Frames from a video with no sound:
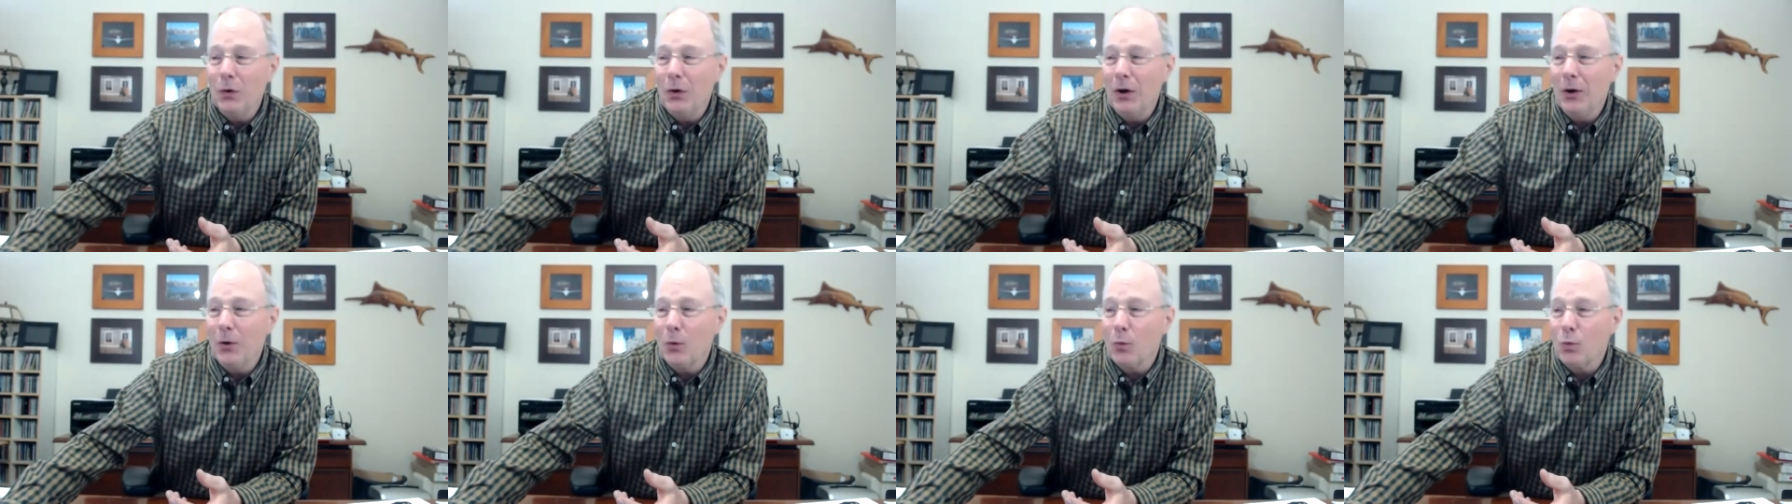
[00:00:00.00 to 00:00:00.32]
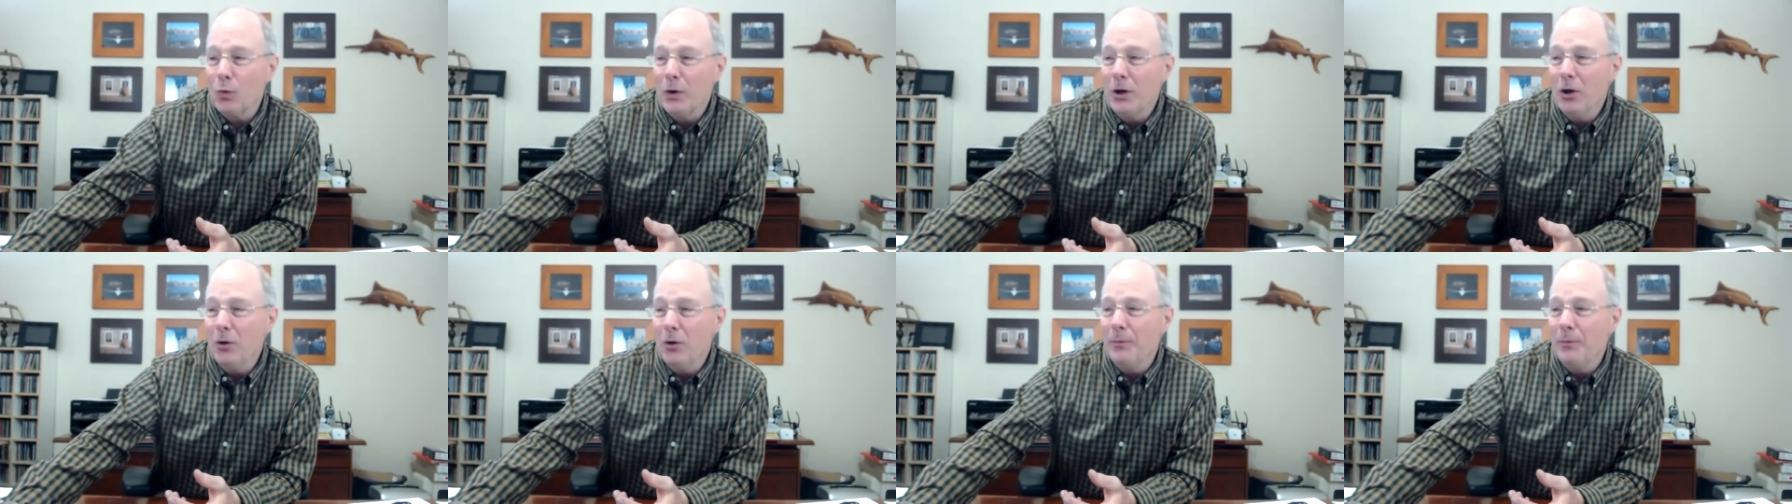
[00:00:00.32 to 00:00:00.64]
in a
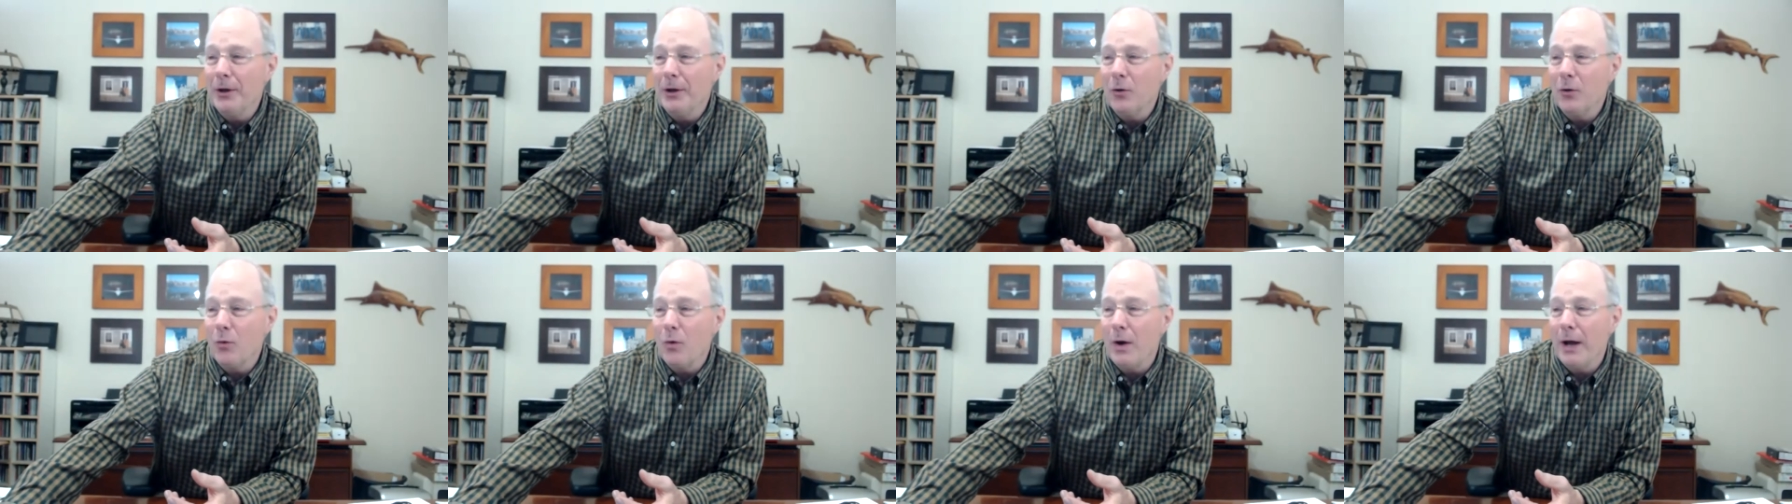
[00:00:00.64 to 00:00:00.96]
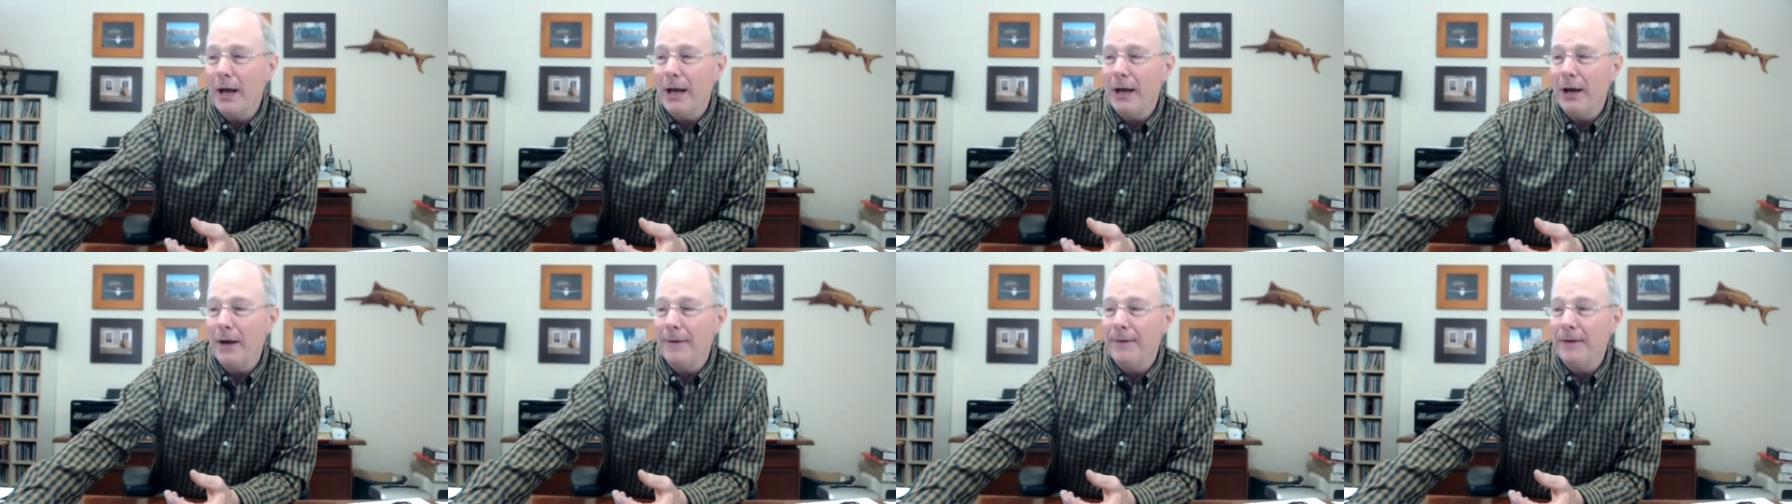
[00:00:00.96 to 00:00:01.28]
real big
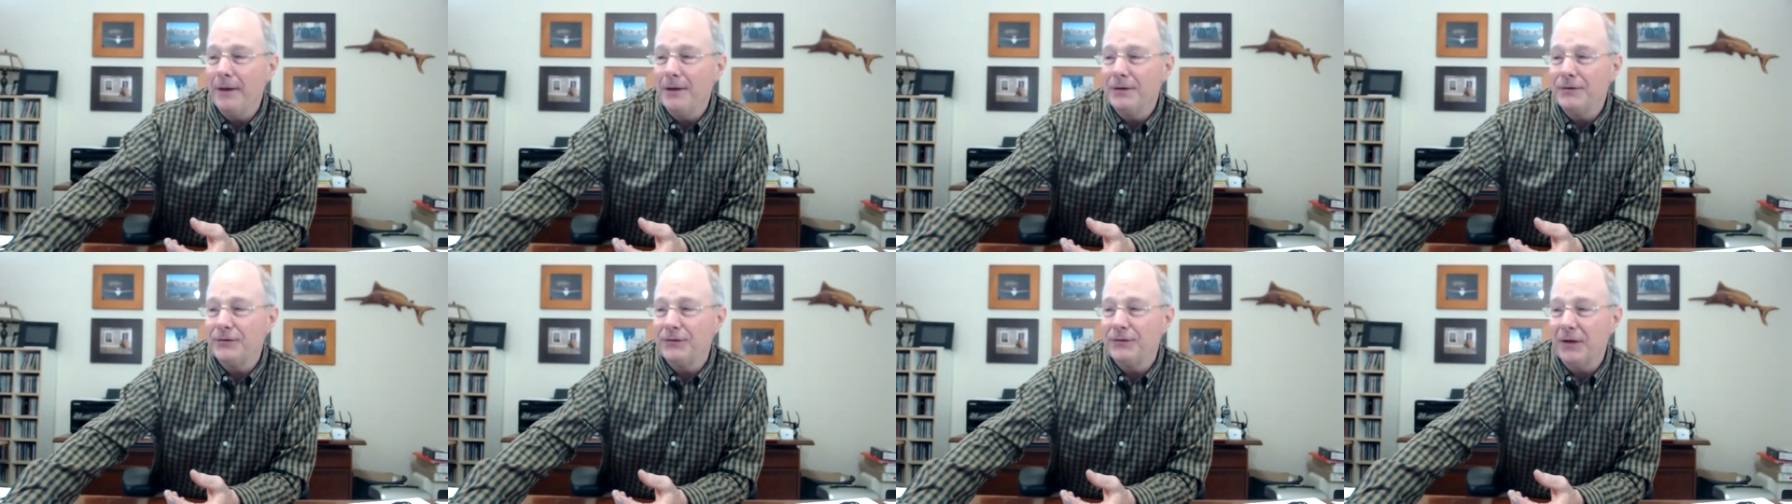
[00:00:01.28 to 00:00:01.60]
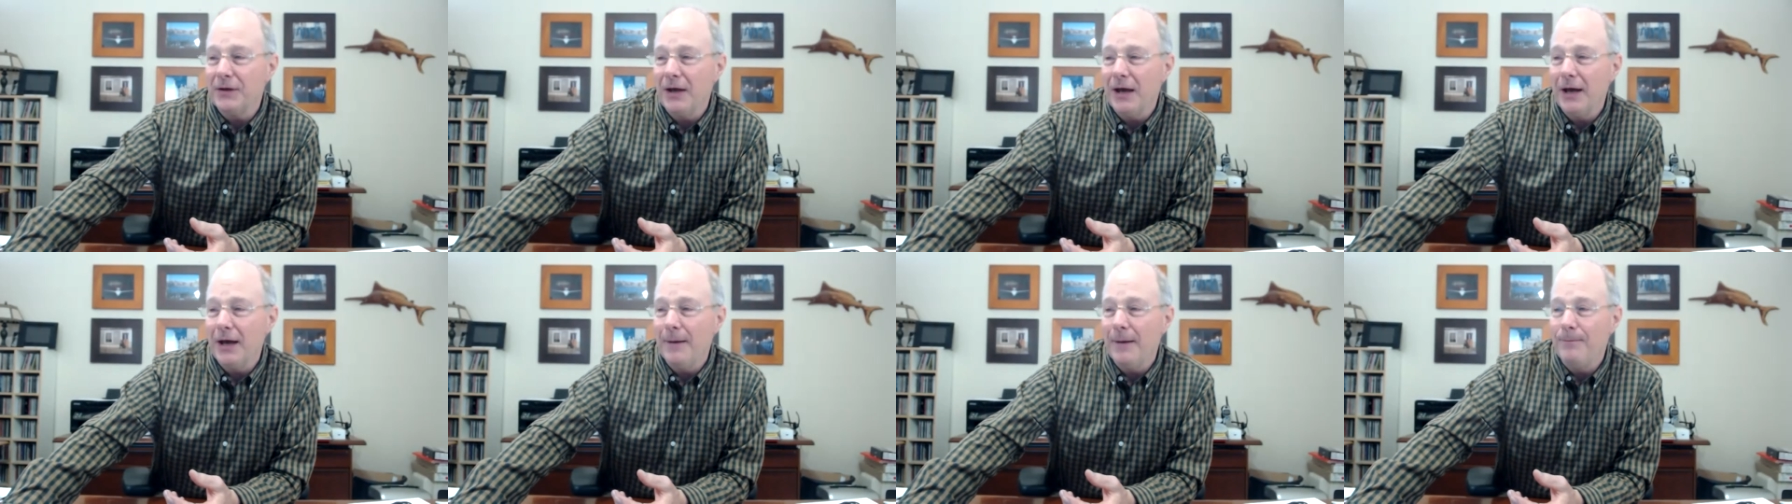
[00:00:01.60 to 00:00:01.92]
way on this
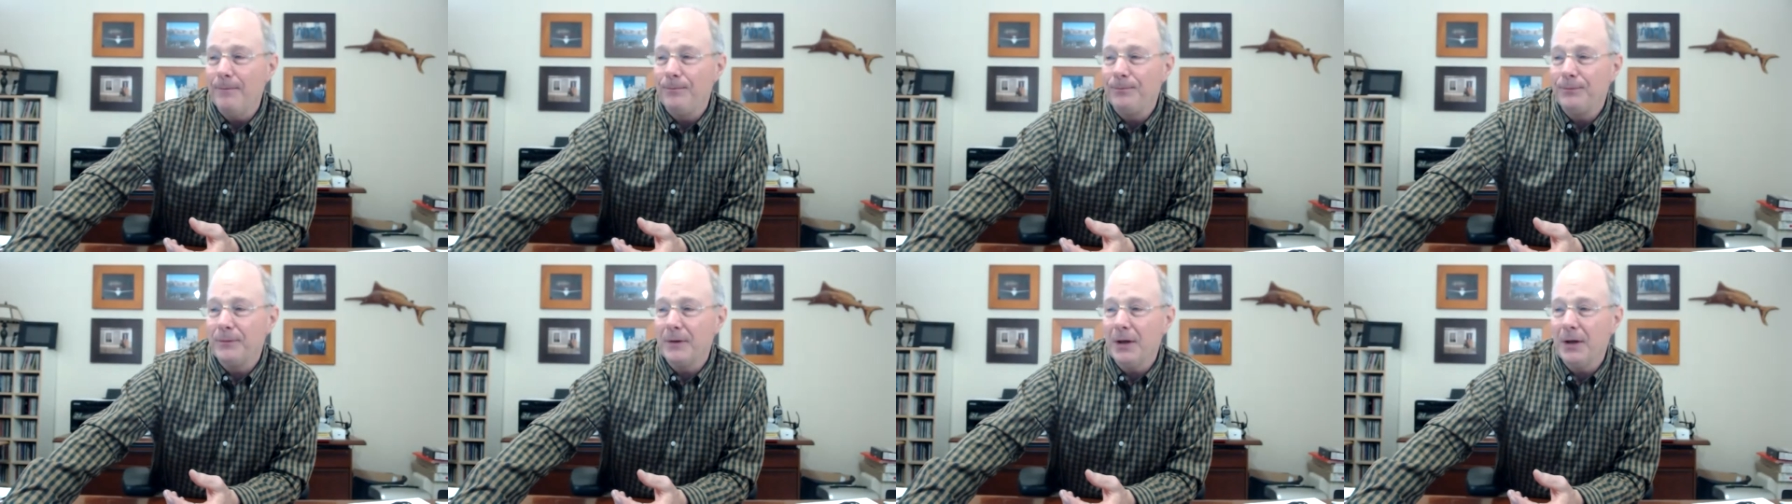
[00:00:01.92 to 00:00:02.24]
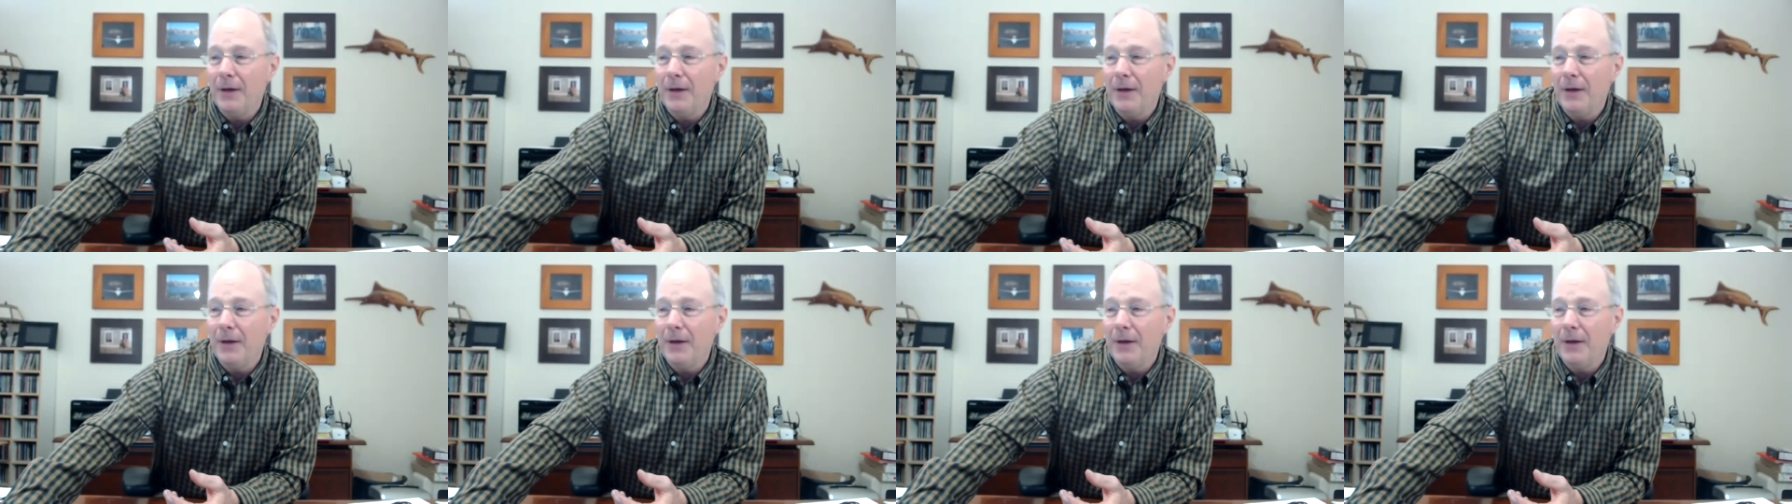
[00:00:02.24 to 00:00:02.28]
um,